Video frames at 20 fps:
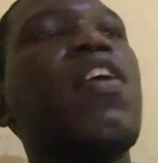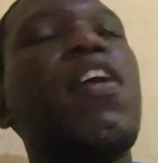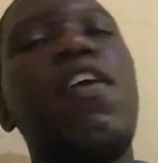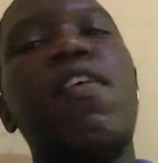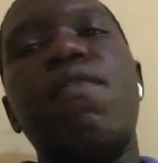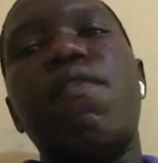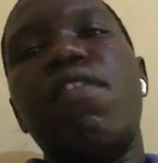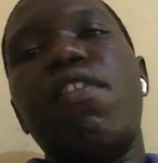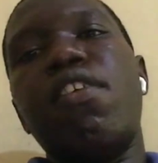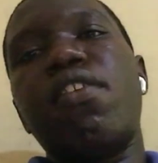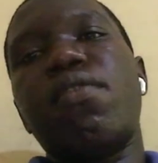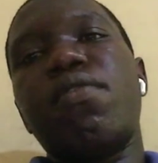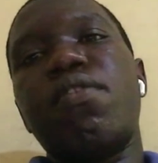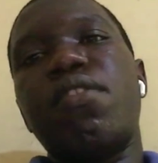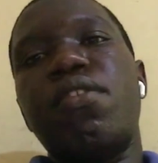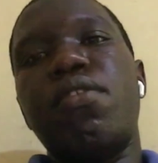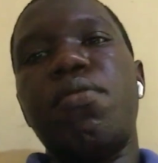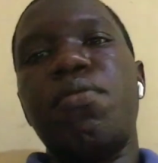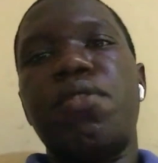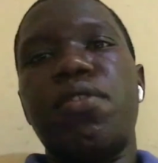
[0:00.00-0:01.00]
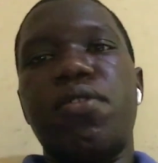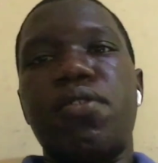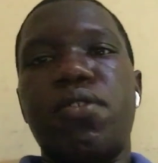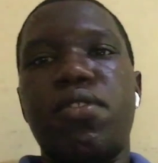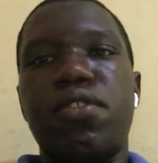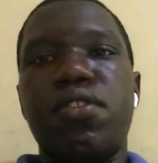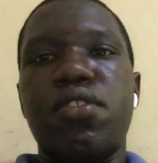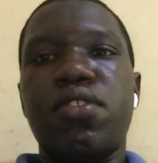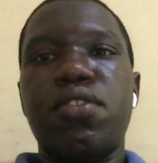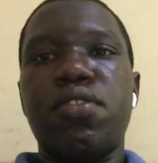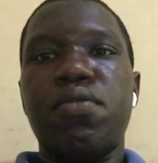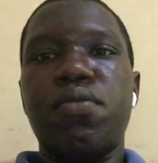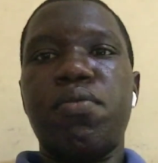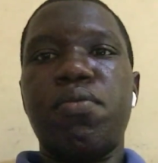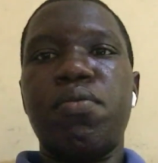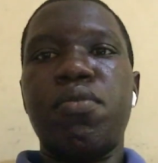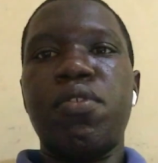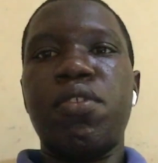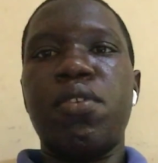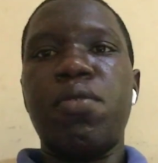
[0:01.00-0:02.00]
a vlog for you because
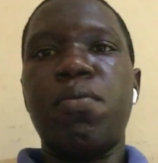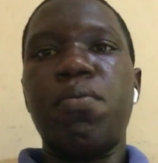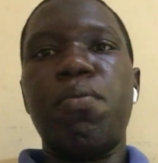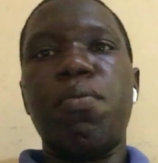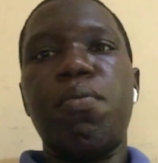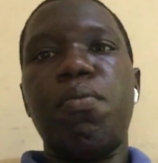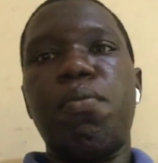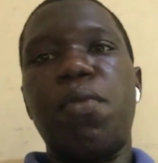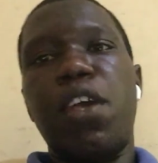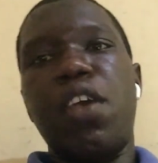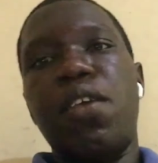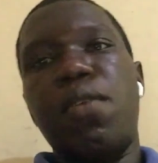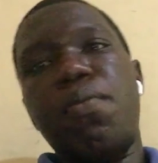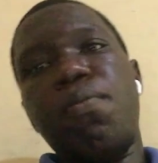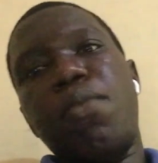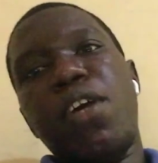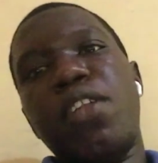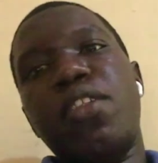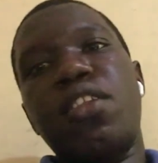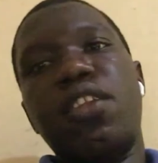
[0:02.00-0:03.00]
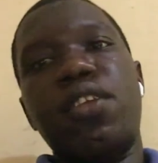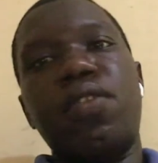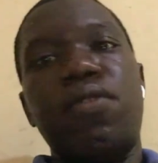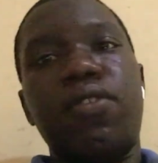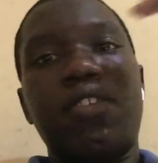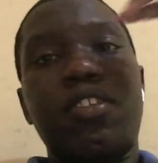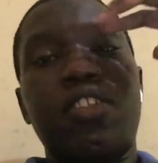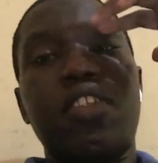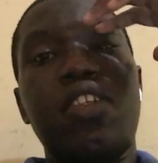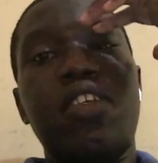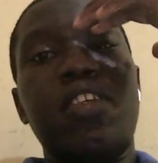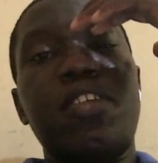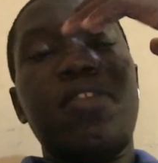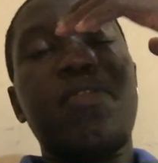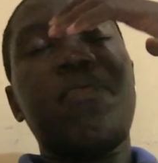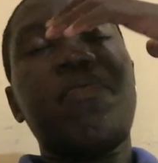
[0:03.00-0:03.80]
my battery was dead,